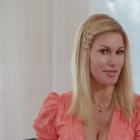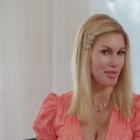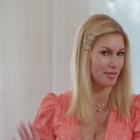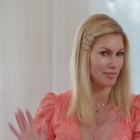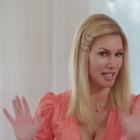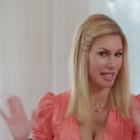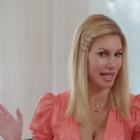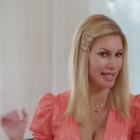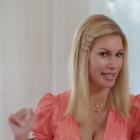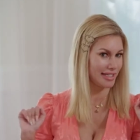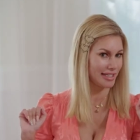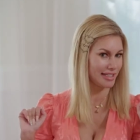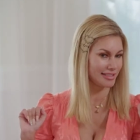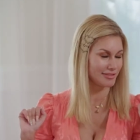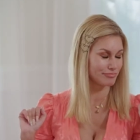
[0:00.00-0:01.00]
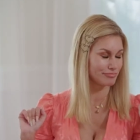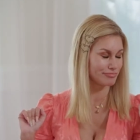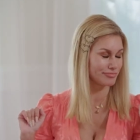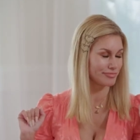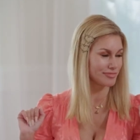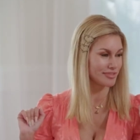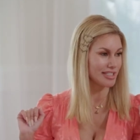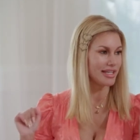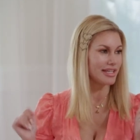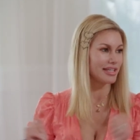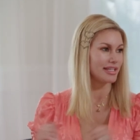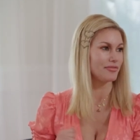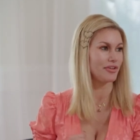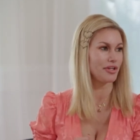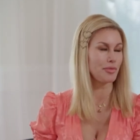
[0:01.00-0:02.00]
and Mae McKagan. Yeah.
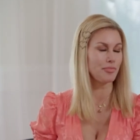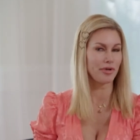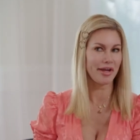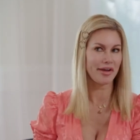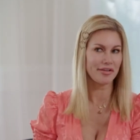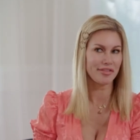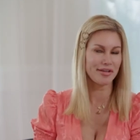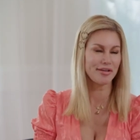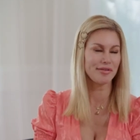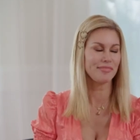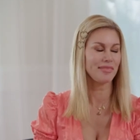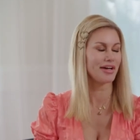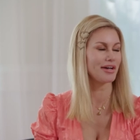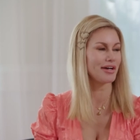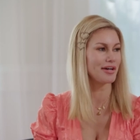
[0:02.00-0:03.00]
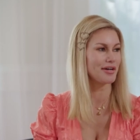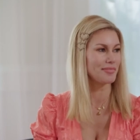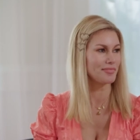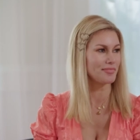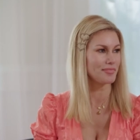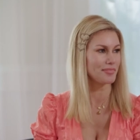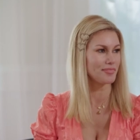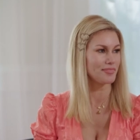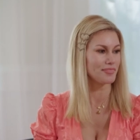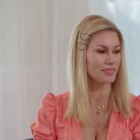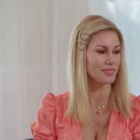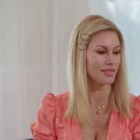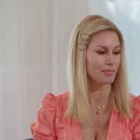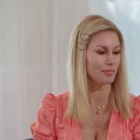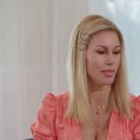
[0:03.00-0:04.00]
Very proud of them. Um,
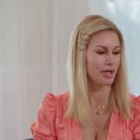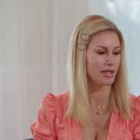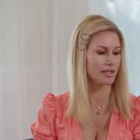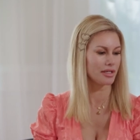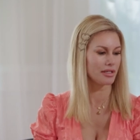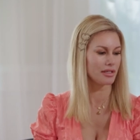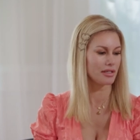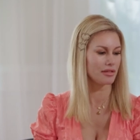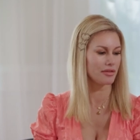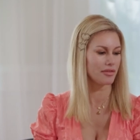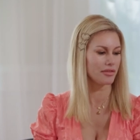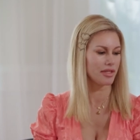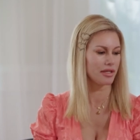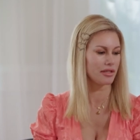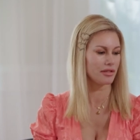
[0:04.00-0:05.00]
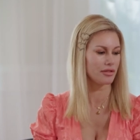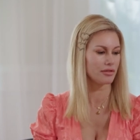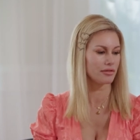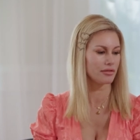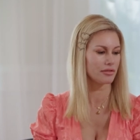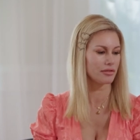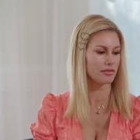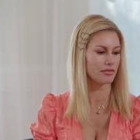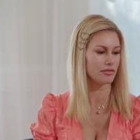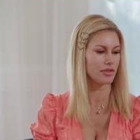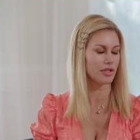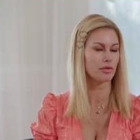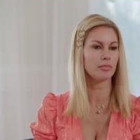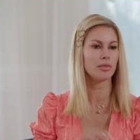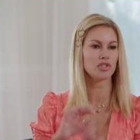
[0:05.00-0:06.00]
But uh, they don't,
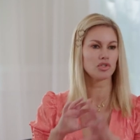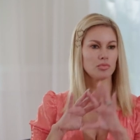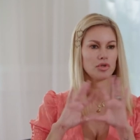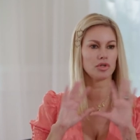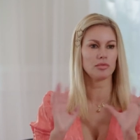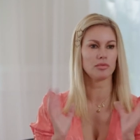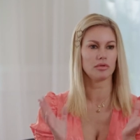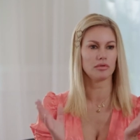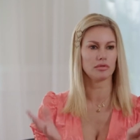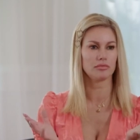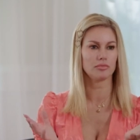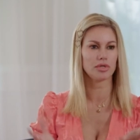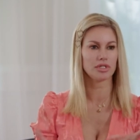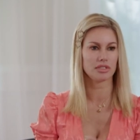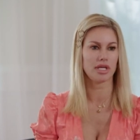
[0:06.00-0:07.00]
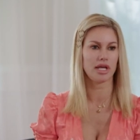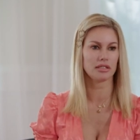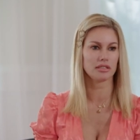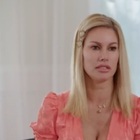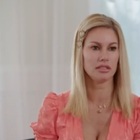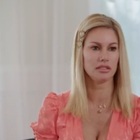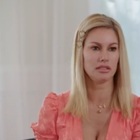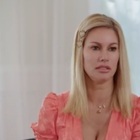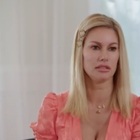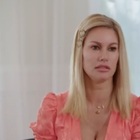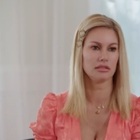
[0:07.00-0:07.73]
they're much more protected